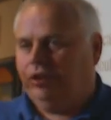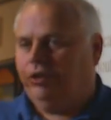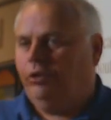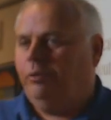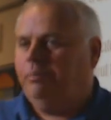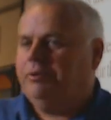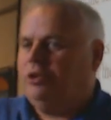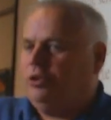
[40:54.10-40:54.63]
that
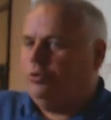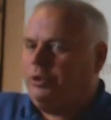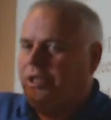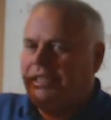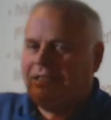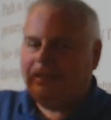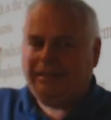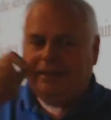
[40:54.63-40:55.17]
go
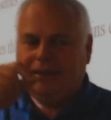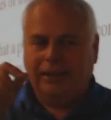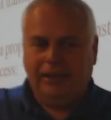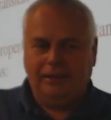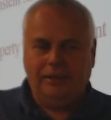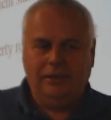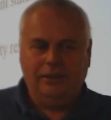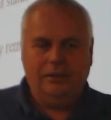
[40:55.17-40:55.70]
between
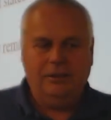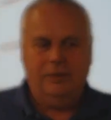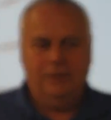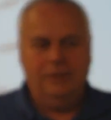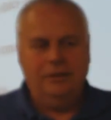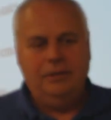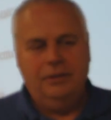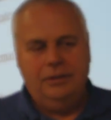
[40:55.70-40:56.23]
states.
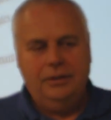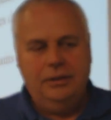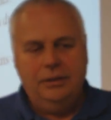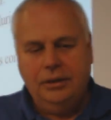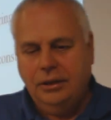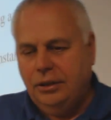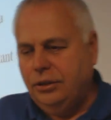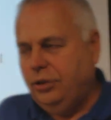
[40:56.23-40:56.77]

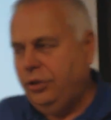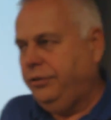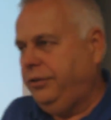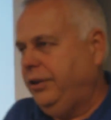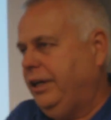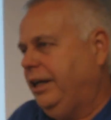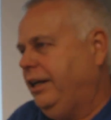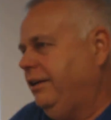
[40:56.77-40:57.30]
So if
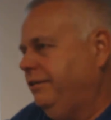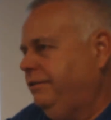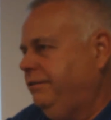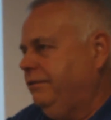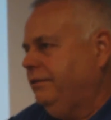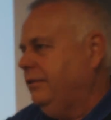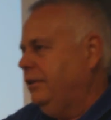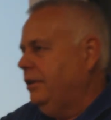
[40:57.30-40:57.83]
you
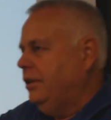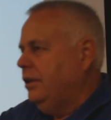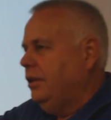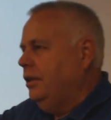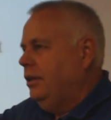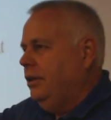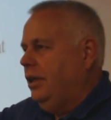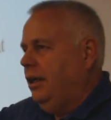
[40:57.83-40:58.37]
have
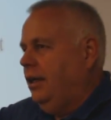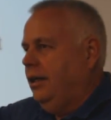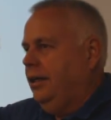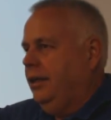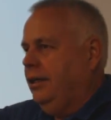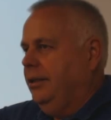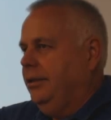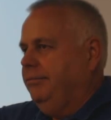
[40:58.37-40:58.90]

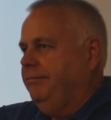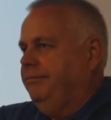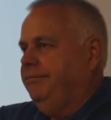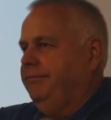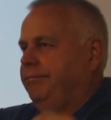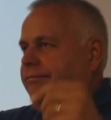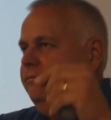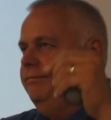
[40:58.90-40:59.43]

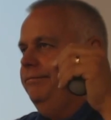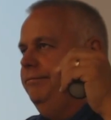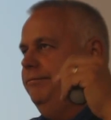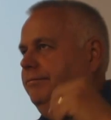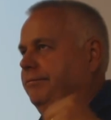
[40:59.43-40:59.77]
an